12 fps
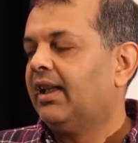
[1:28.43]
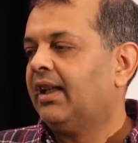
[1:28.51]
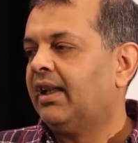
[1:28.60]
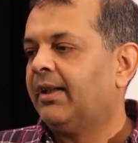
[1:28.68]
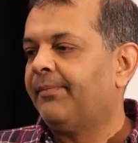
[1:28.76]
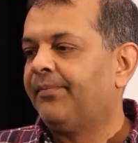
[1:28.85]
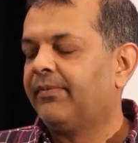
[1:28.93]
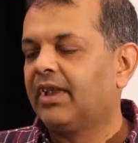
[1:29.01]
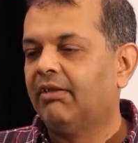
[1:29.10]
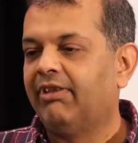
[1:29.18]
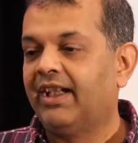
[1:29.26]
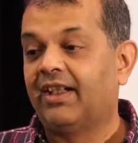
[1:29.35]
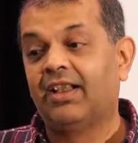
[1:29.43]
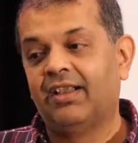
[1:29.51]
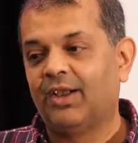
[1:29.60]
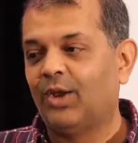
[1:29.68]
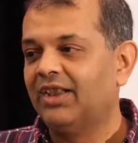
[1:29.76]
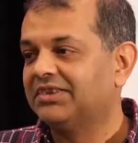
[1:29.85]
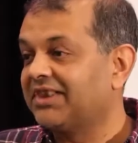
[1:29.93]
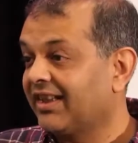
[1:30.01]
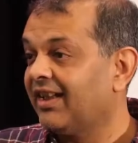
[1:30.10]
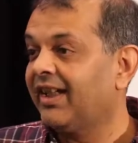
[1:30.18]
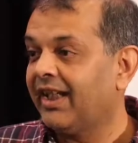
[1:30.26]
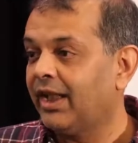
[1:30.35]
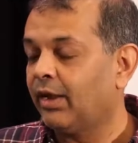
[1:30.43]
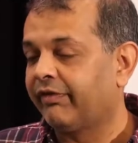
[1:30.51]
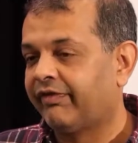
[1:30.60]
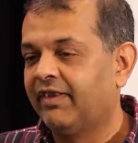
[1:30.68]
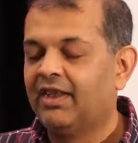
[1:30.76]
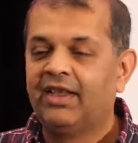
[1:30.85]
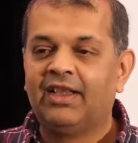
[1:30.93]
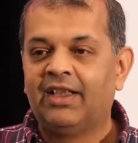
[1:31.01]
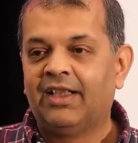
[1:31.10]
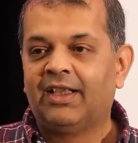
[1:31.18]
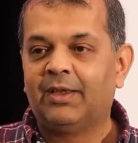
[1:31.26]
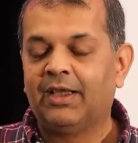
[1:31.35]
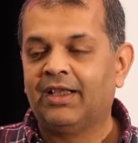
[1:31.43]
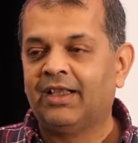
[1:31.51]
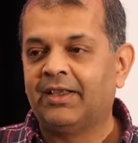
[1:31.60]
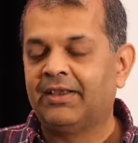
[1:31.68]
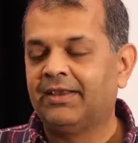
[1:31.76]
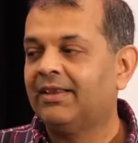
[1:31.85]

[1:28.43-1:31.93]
um, where on the second day of uh,